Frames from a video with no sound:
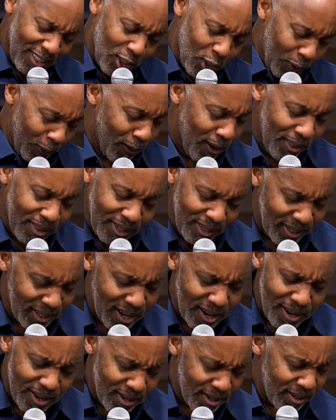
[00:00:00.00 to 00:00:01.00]
You are the
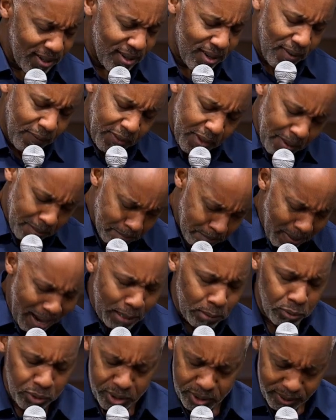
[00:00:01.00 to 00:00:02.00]
God of the
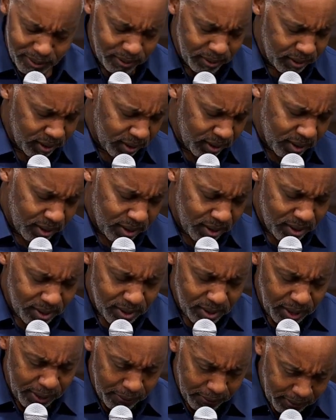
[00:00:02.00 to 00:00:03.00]
mountains.
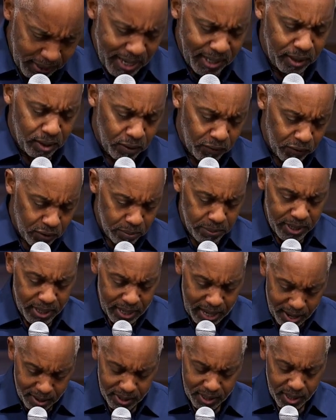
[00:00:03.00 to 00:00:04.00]
And thank you for being
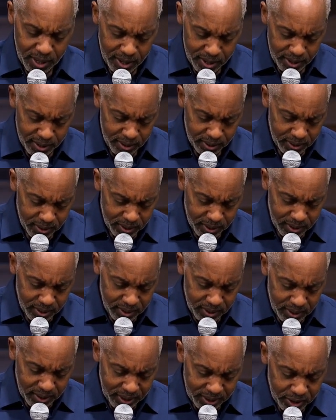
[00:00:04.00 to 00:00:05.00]
our God.
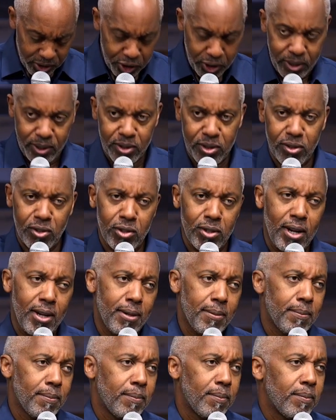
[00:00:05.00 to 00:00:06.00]
In Jesus'
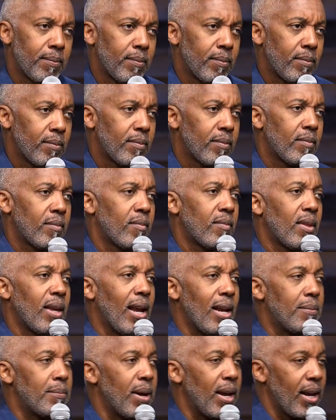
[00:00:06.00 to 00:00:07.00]
name.
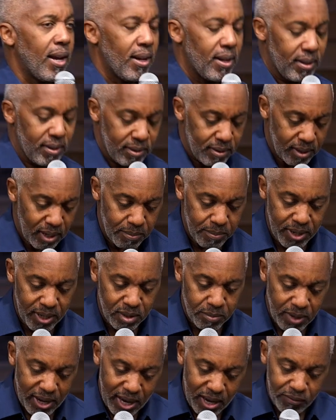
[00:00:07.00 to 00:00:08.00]
Amen. Amen. You
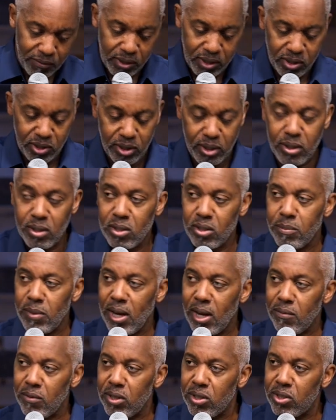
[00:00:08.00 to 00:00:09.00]
may have your seats. You may
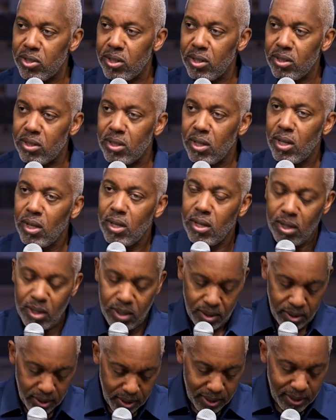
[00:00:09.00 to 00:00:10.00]
have your seats.
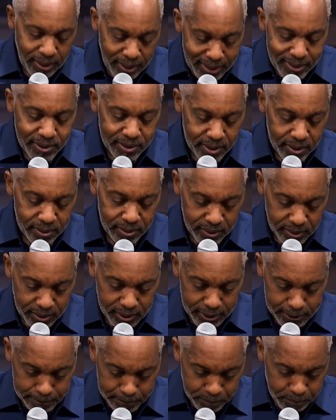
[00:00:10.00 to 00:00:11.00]
Yeah,
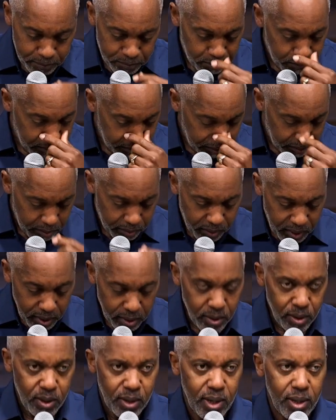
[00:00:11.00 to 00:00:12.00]
lessons
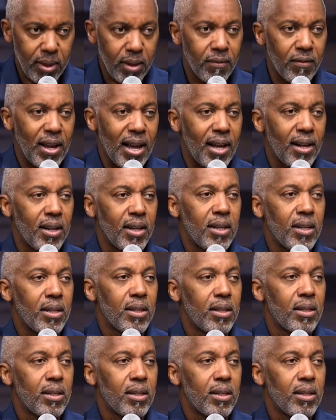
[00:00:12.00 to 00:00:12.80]
in the valley.